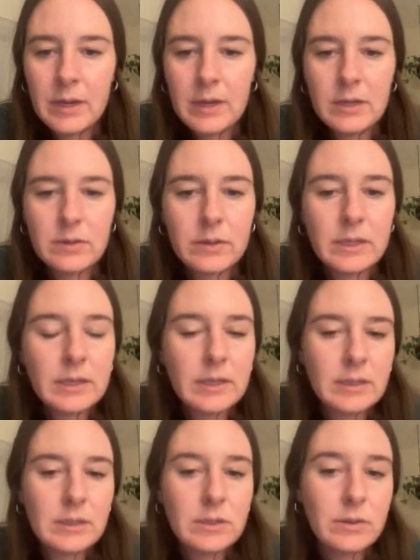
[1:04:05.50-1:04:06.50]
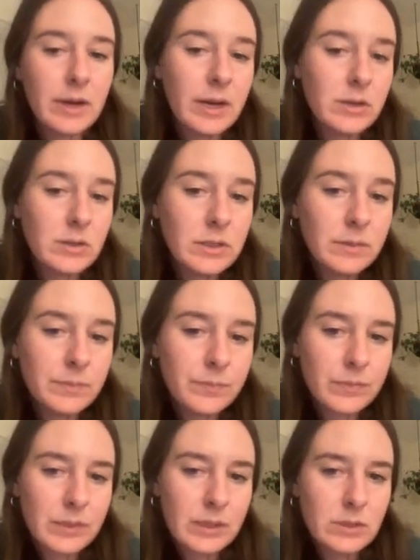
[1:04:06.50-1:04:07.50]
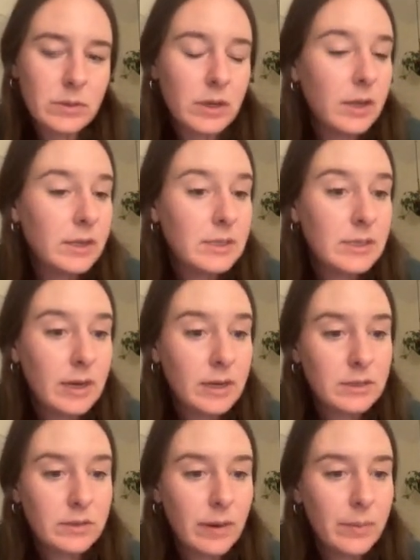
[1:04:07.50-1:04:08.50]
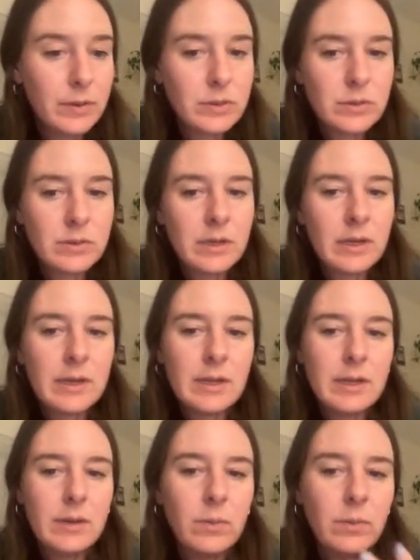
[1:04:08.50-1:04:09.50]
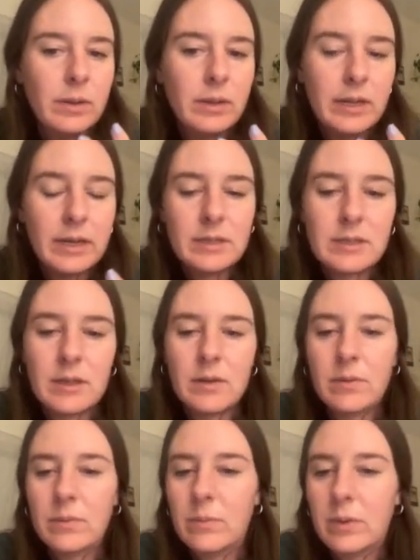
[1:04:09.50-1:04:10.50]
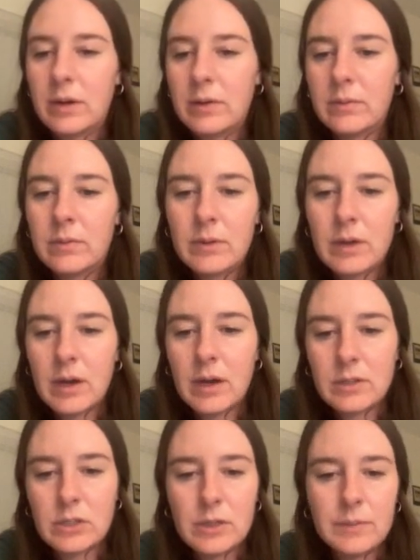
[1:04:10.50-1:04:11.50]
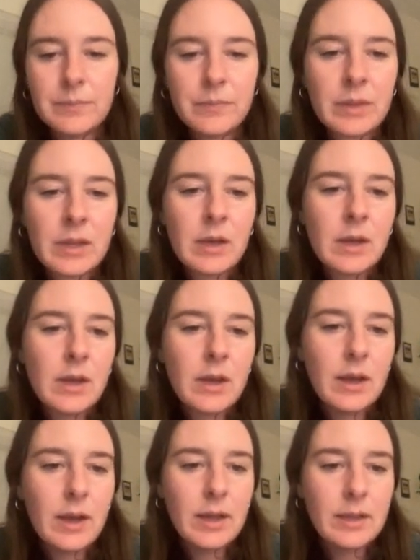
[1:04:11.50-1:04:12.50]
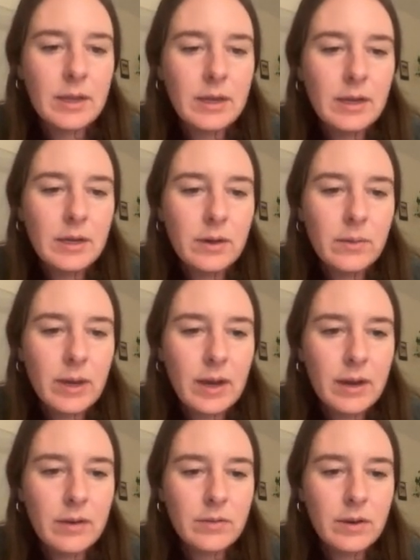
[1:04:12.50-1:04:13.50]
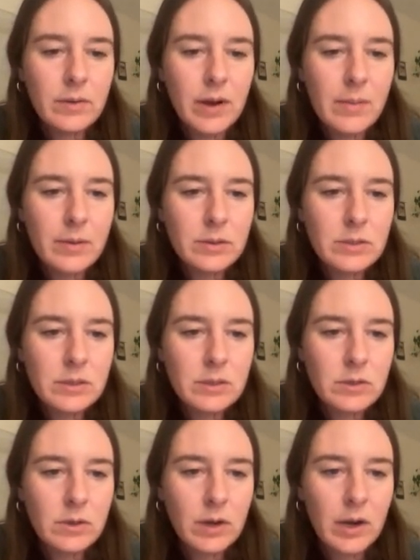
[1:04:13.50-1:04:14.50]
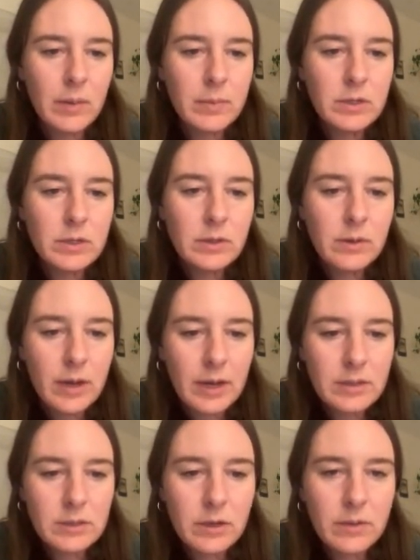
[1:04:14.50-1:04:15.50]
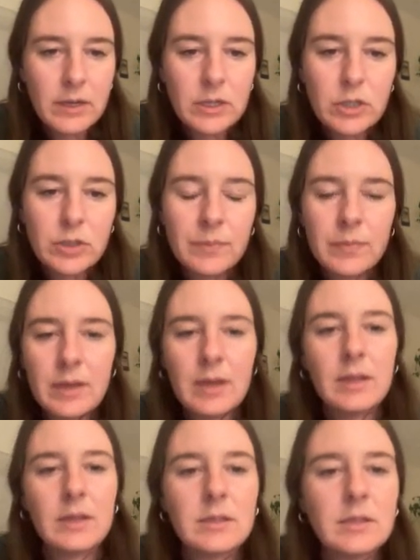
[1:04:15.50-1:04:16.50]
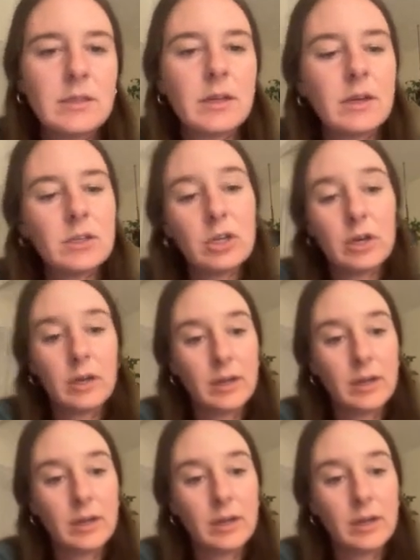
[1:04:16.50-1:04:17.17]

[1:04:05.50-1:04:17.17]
is only connected to a hydrogen. So we call it deoxyribose, less than one oxygen. And then here we have a ribose. So carbon 2 has an OH. And this is the sugar